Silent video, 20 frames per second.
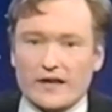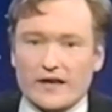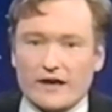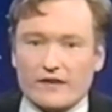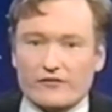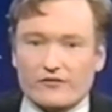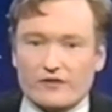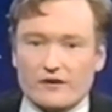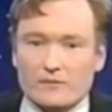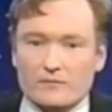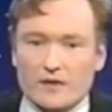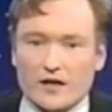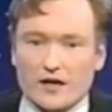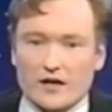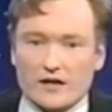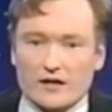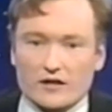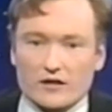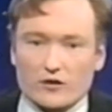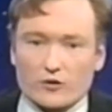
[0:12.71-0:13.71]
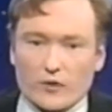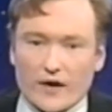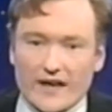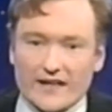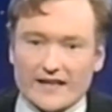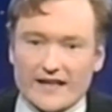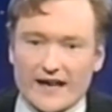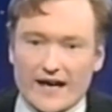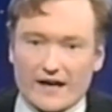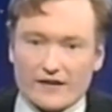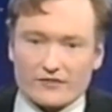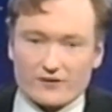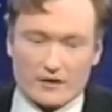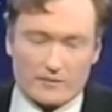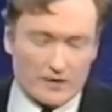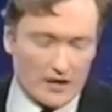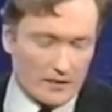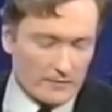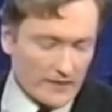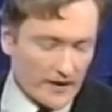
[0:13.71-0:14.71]
We have some uh, great guests
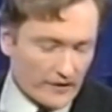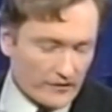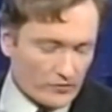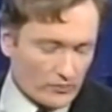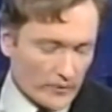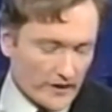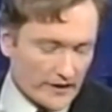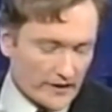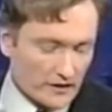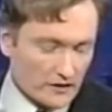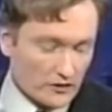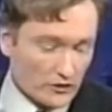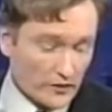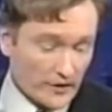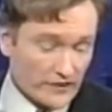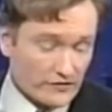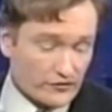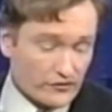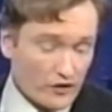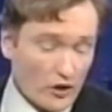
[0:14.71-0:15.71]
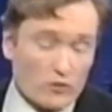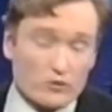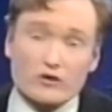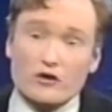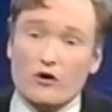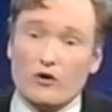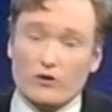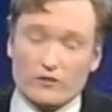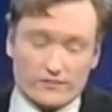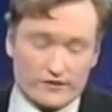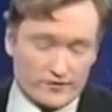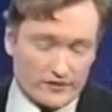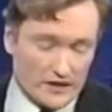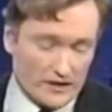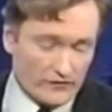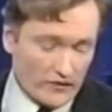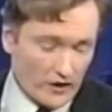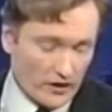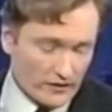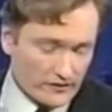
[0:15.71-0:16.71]
coming up next week, including Stone Cold
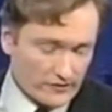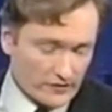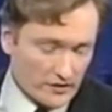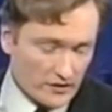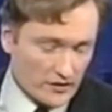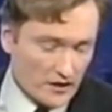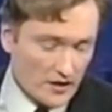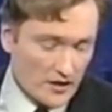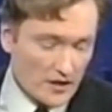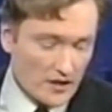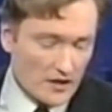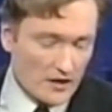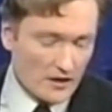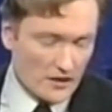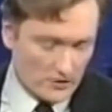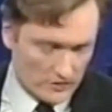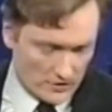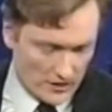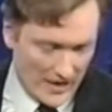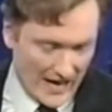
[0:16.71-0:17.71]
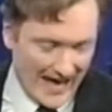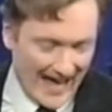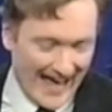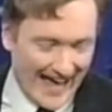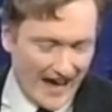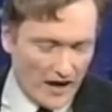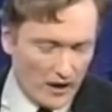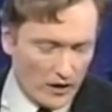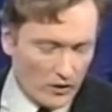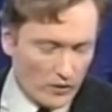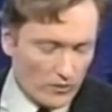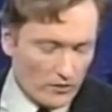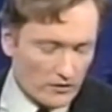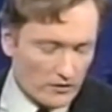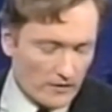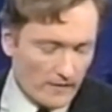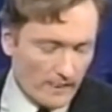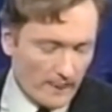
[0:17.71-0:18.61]
Steve Austin. Ow!